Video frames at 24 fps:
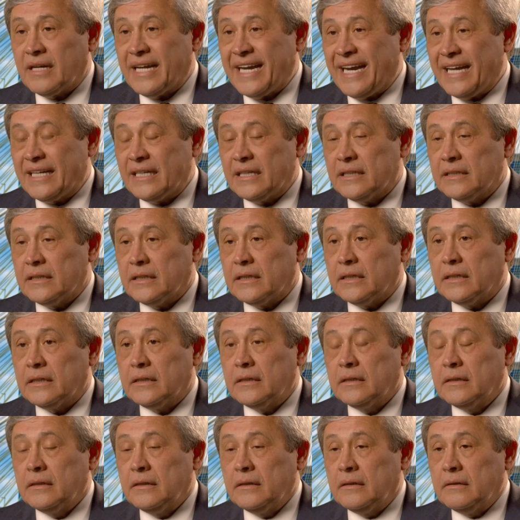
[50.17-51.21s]
Canada,
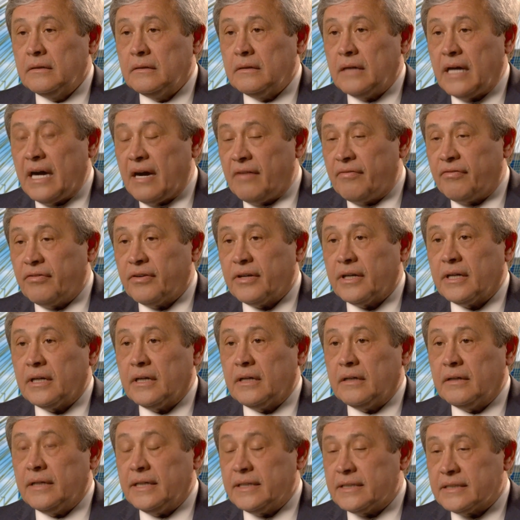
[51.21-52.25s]

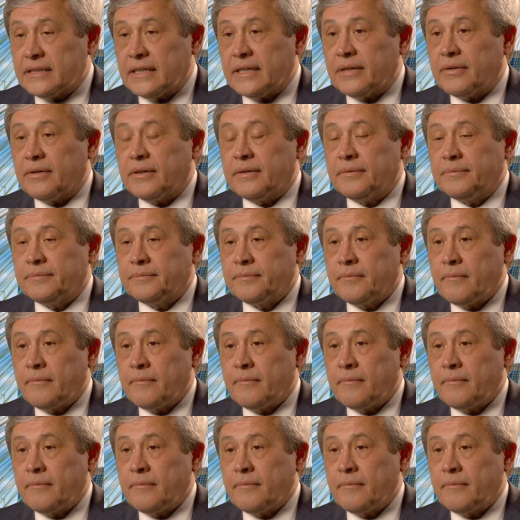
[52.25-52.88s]
Africa, etc.